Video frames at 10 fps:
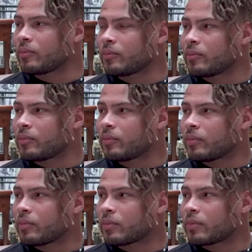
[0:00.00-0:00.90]

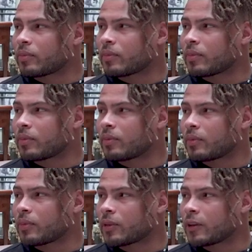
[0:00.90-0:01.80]

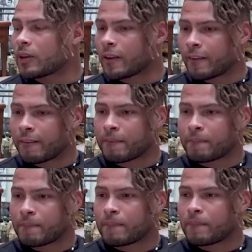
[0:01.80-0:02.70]

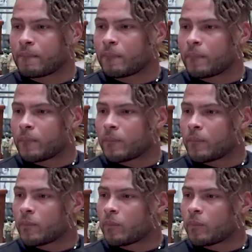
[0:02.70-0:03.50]
(silent)